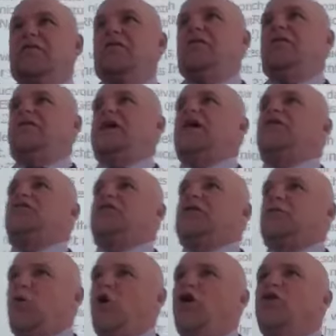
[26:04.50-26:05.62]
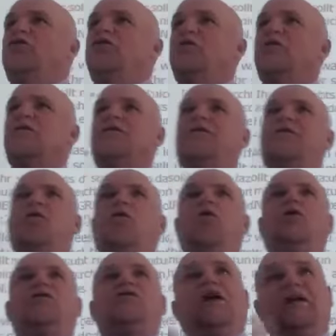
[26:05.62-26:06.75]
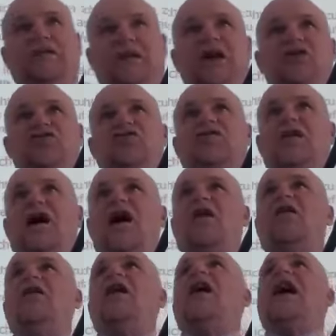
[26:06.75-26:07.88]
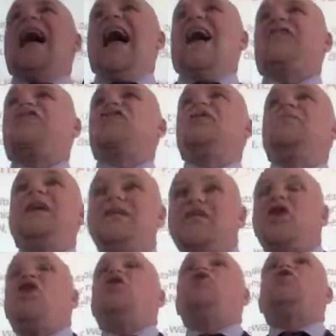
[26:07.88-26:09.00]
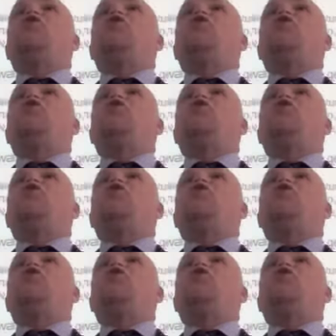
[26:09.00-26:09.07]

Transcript: Sanskrit word for translation now, actually means to